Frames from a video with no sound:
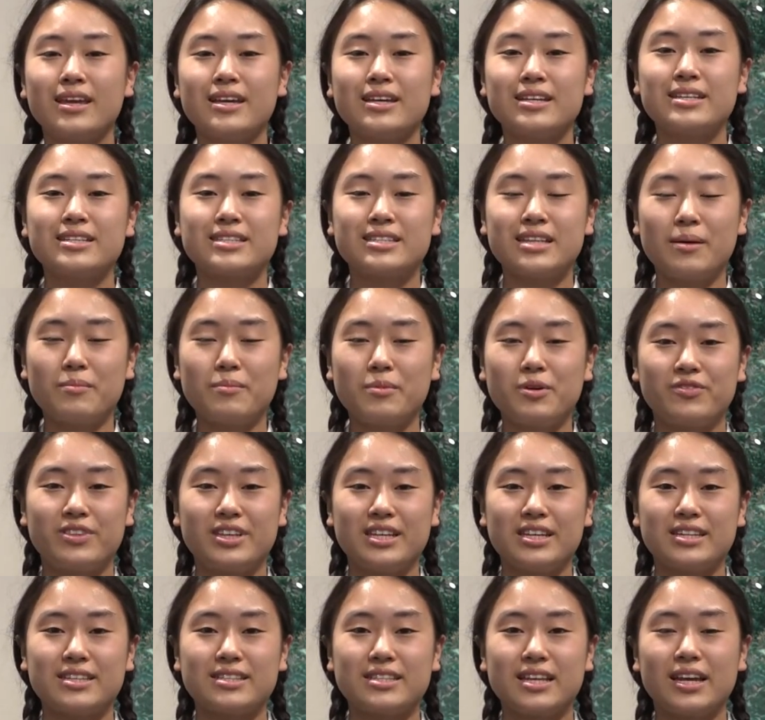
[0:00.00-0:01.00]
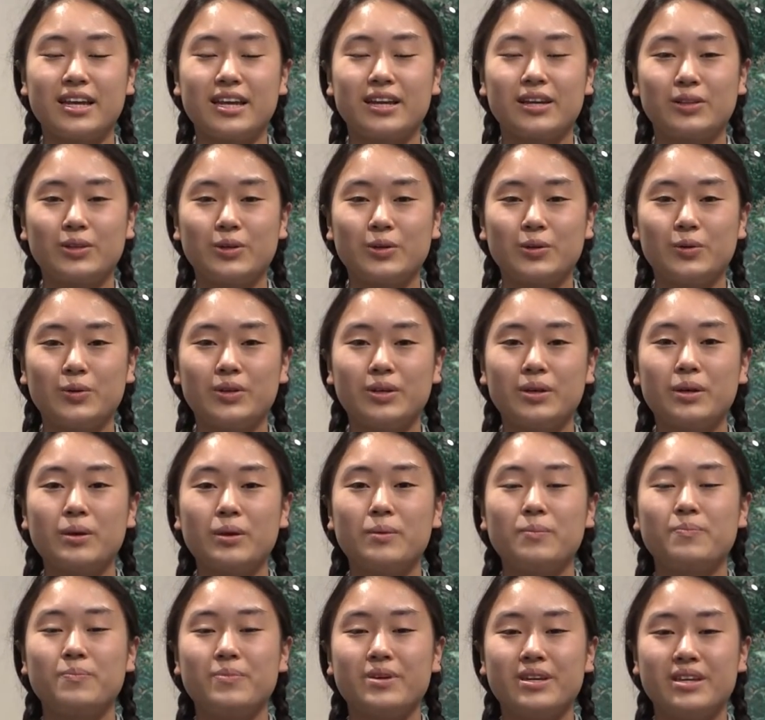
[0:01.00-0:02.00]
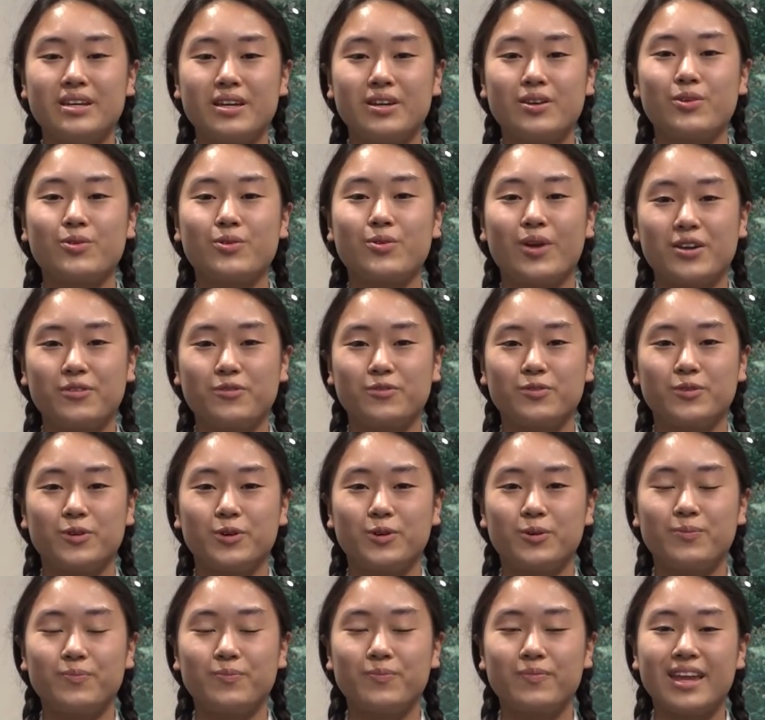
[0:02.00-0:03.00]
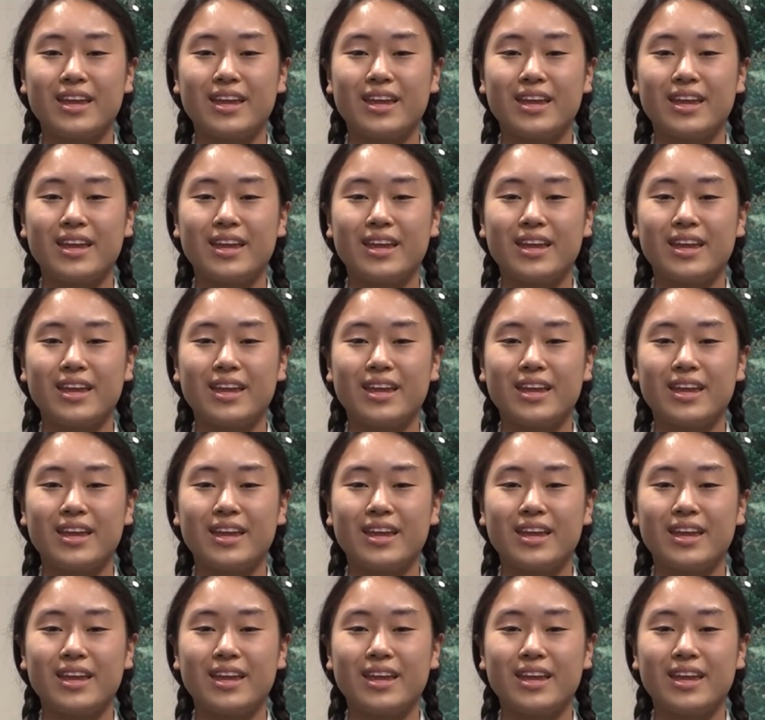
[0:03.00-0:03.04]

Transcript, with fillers: Some of these include being grateful,